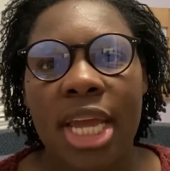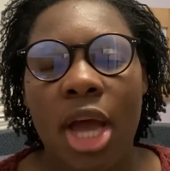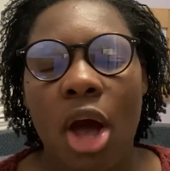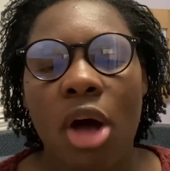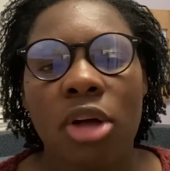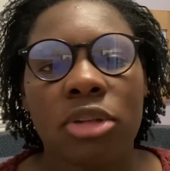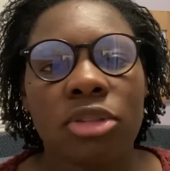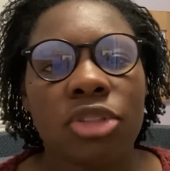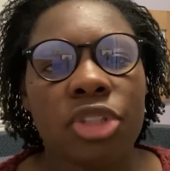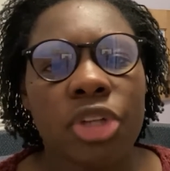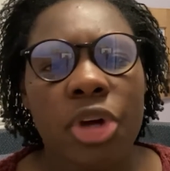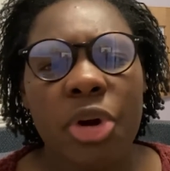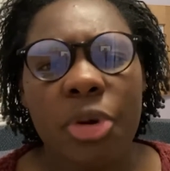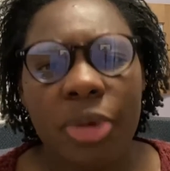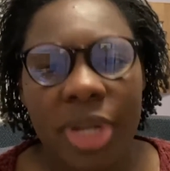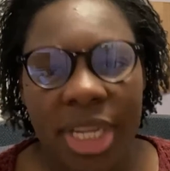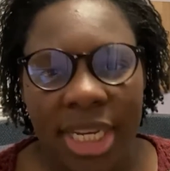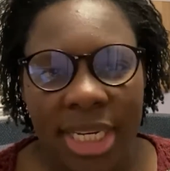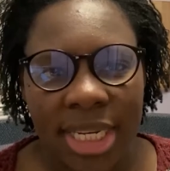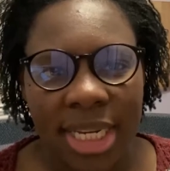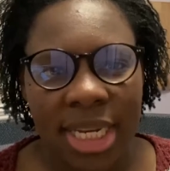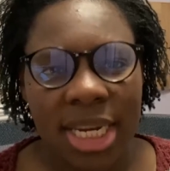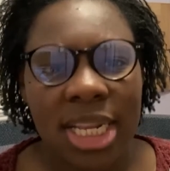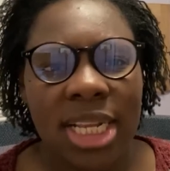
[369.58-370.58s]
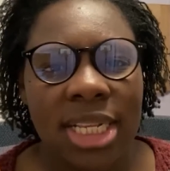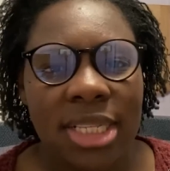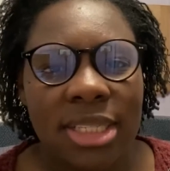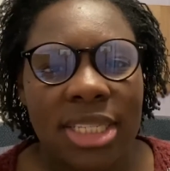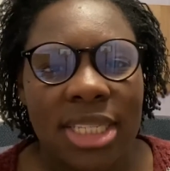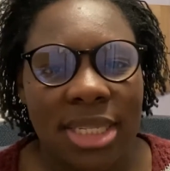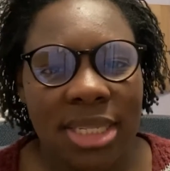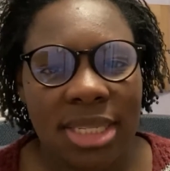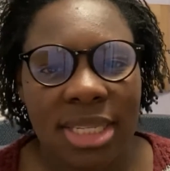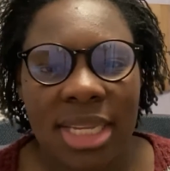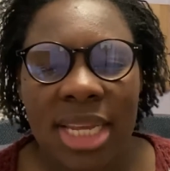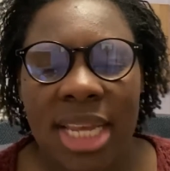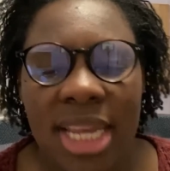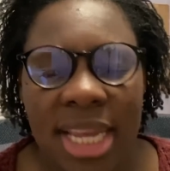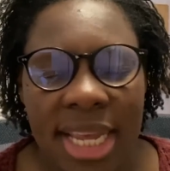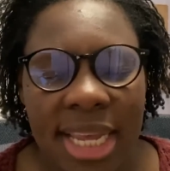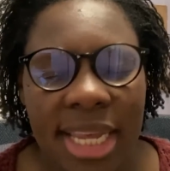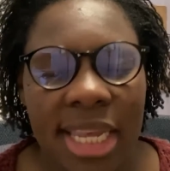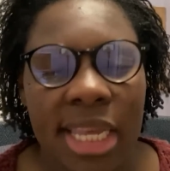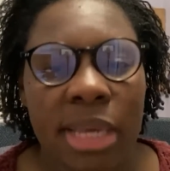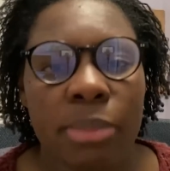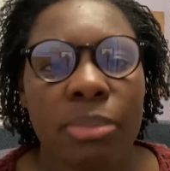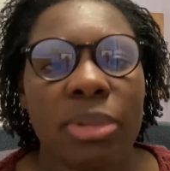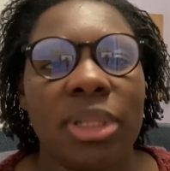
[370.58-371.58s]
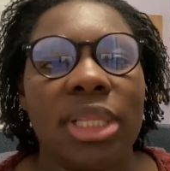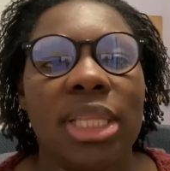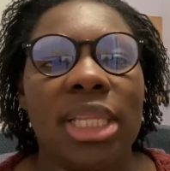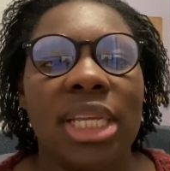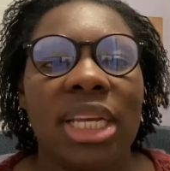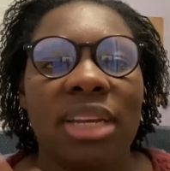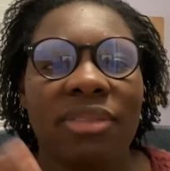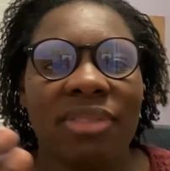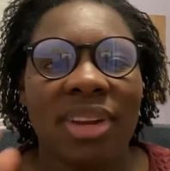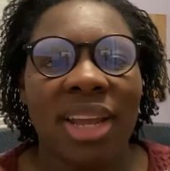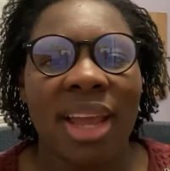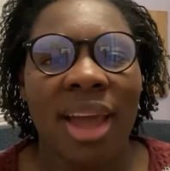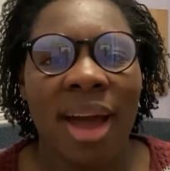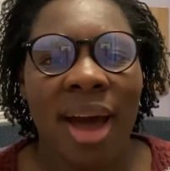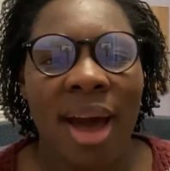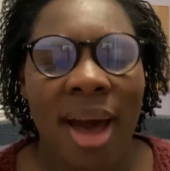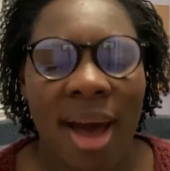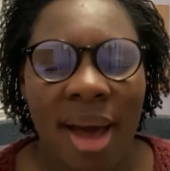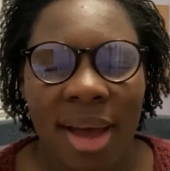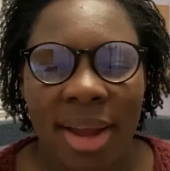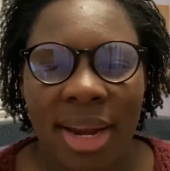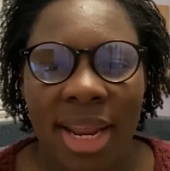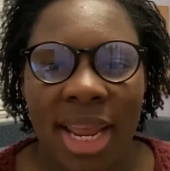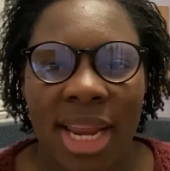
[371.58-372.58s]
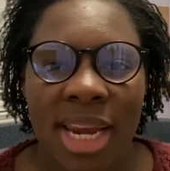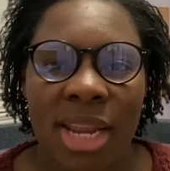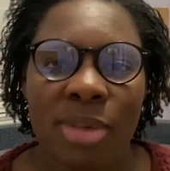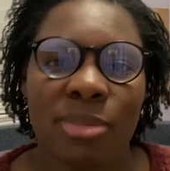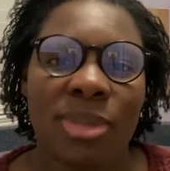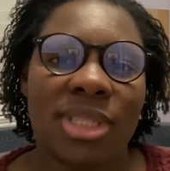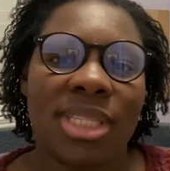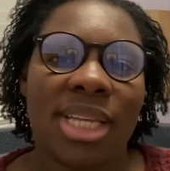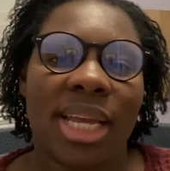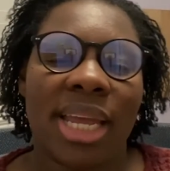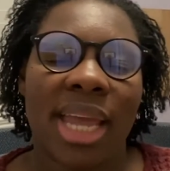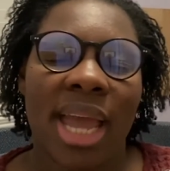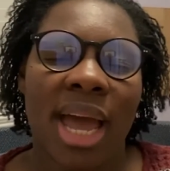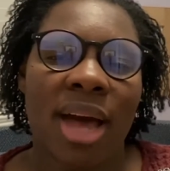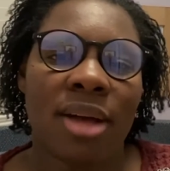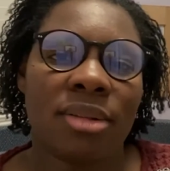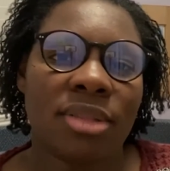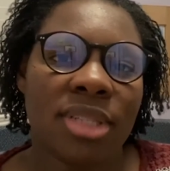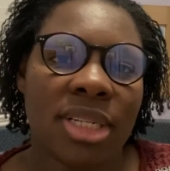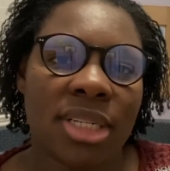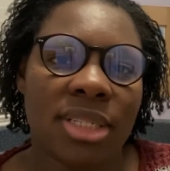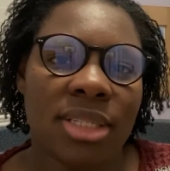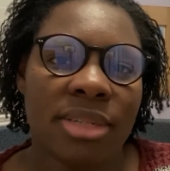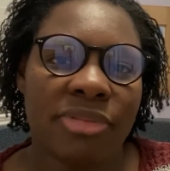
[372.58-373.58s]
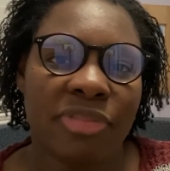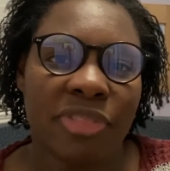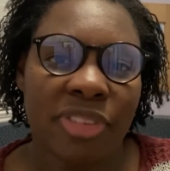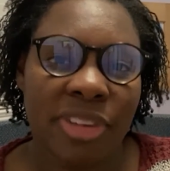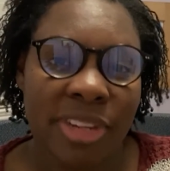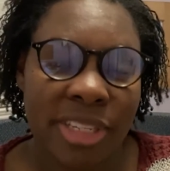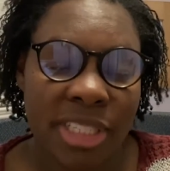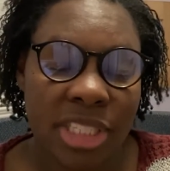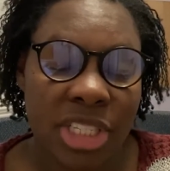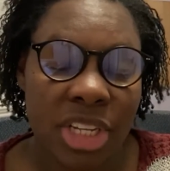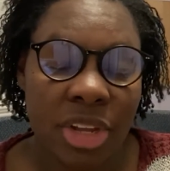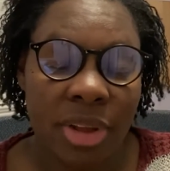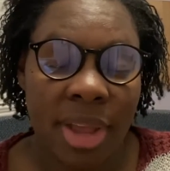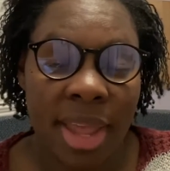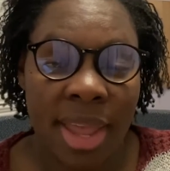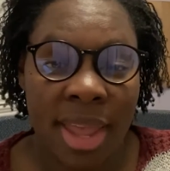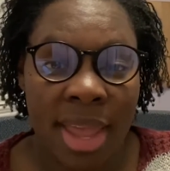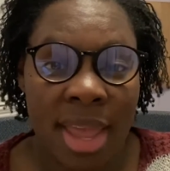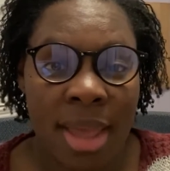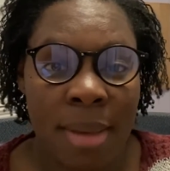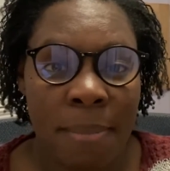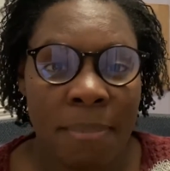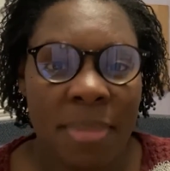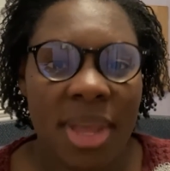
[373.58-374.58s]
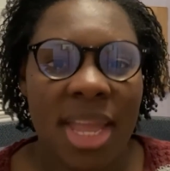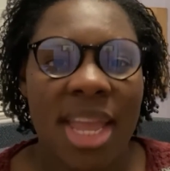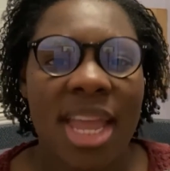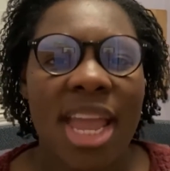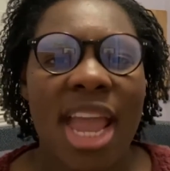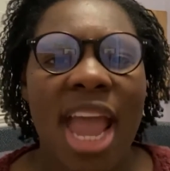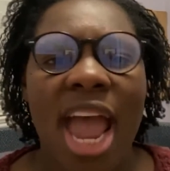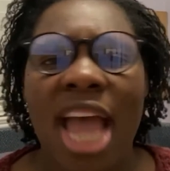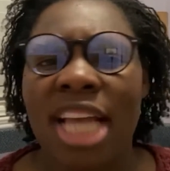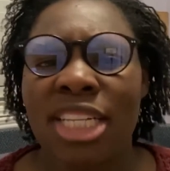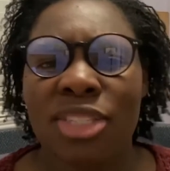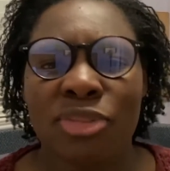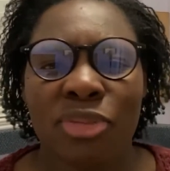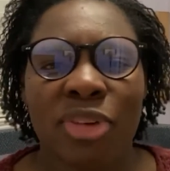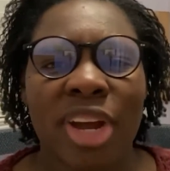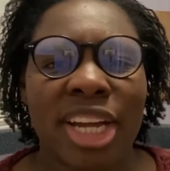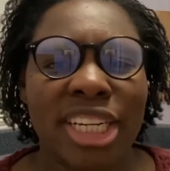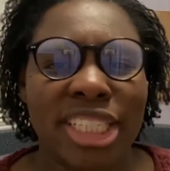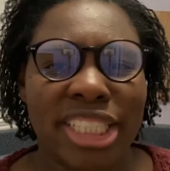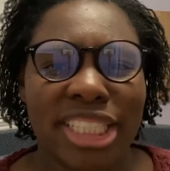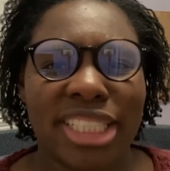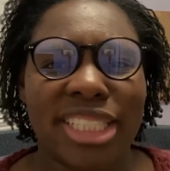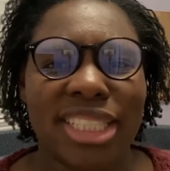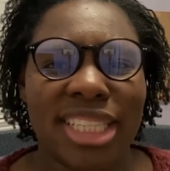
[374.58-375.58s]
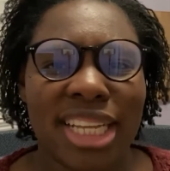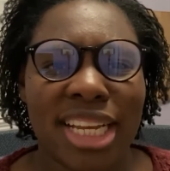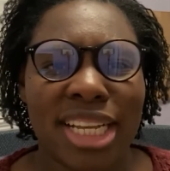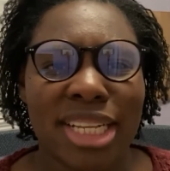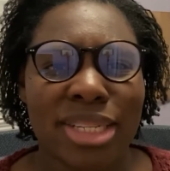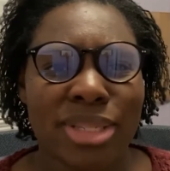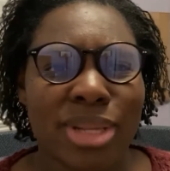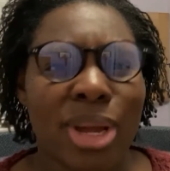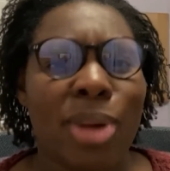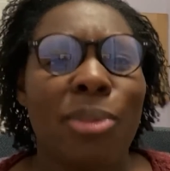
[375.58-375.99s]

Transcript: although he didn't see, he believed God and it was accounted for to him as righteousness.